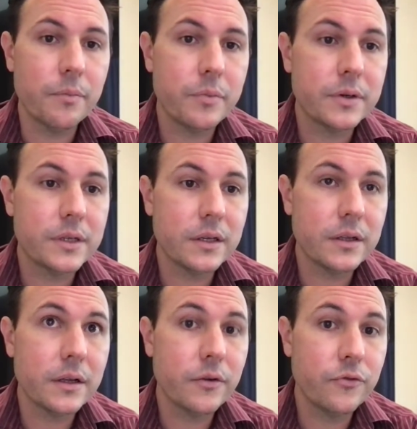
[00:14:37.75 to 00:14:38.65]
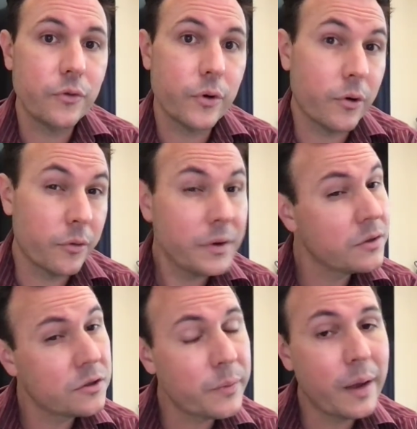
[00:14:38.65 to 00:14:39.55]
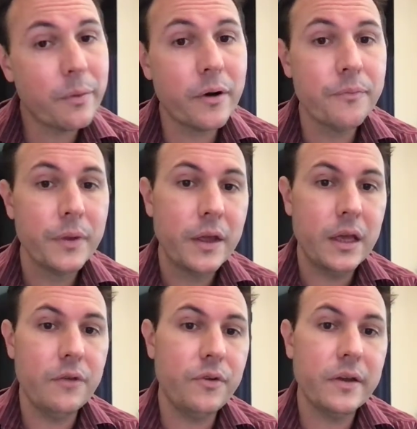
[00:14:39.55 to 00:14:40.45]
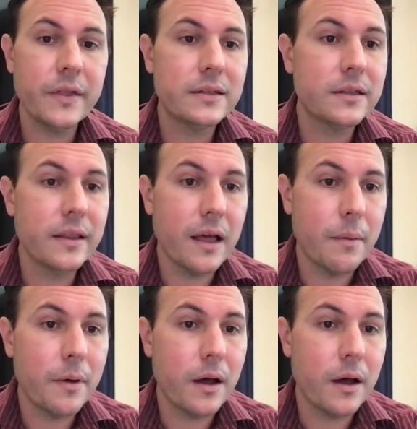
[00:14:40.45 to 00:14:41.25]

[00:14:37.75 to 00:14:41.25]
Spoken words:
particularly for your research paper. If you get that to them